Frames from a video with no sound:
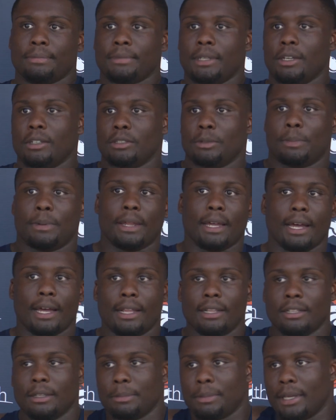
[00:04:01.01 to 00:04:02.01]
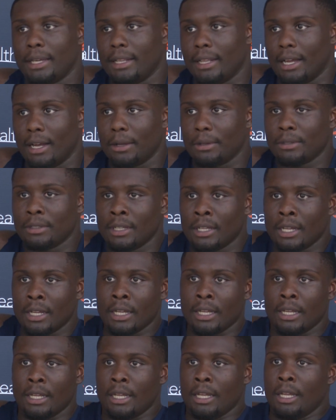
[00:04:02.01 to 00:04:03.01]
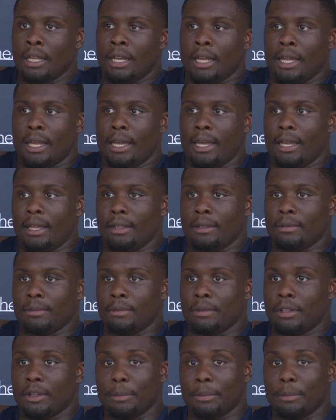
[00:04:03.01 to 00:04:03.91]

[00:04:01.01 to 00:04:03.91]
it was a play I ended up getting out, and